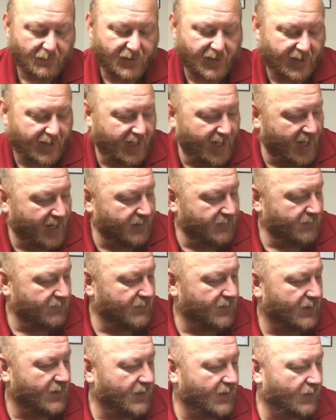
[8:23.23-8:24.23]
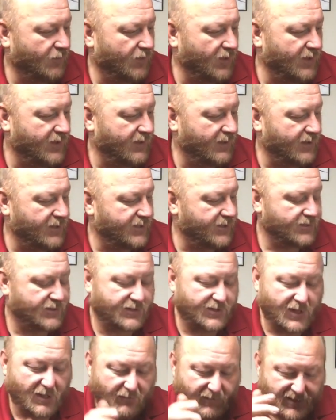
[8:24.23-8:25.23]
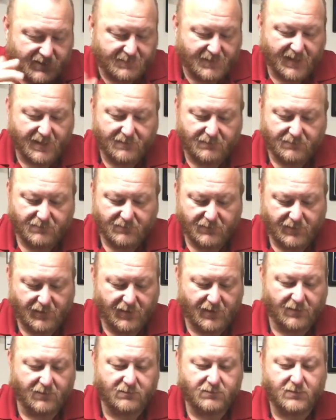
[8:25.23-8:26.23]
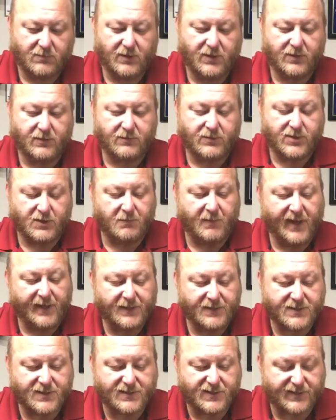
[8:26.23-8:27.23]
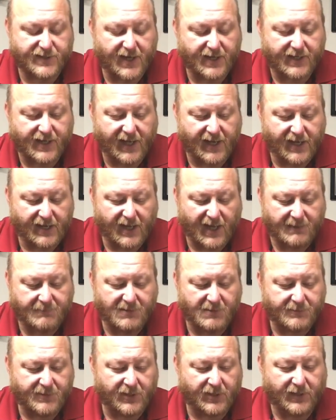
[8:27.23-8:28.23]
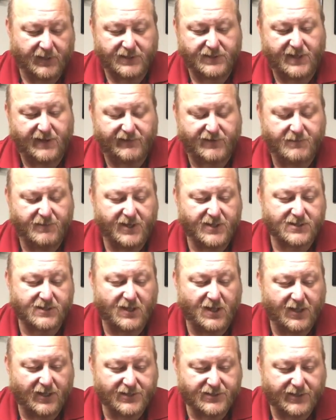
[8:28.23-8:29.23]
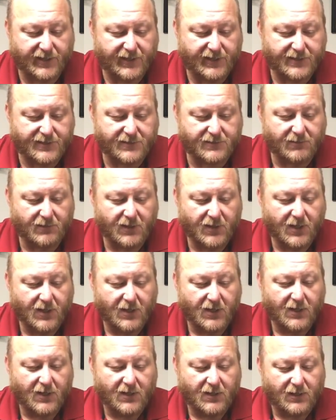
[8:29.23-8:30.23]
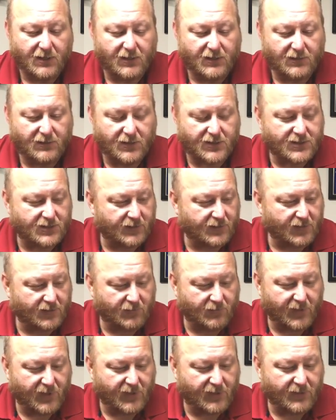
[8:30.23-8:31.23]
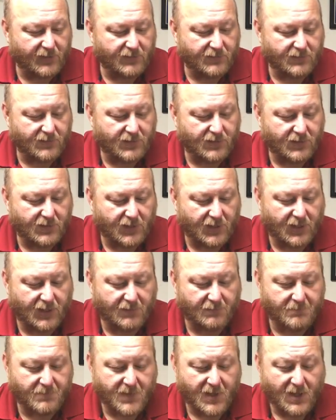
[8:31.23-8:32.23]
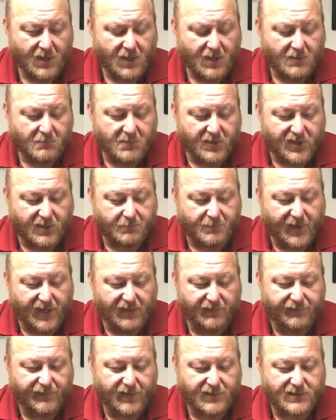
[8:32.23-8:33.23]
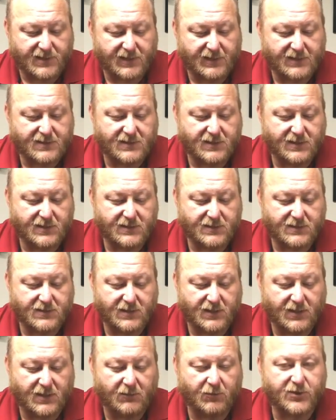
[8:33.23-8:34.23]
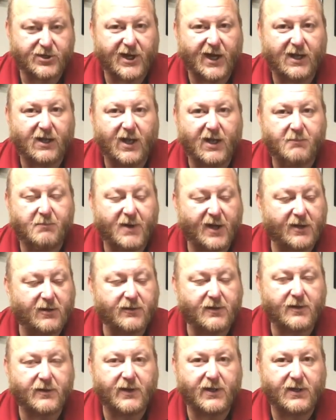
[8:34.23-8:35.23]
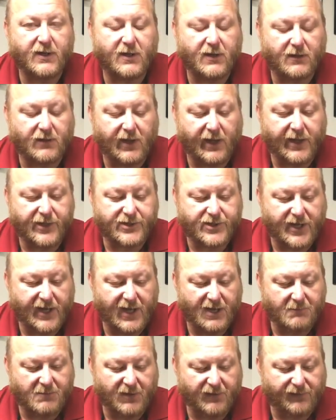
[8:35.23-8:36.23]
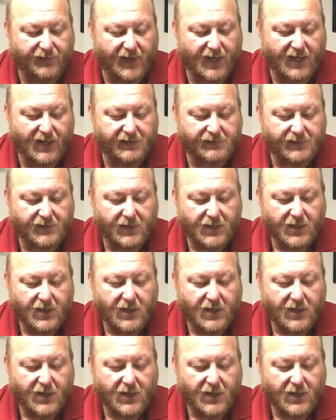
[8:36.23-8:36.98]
But again, one of the issues has always been, you should make this as a dedicated 9mm. It doesn't have to be as long as it is. It looks a little weird. But the benefit to this is, which I like better than the HK MP5,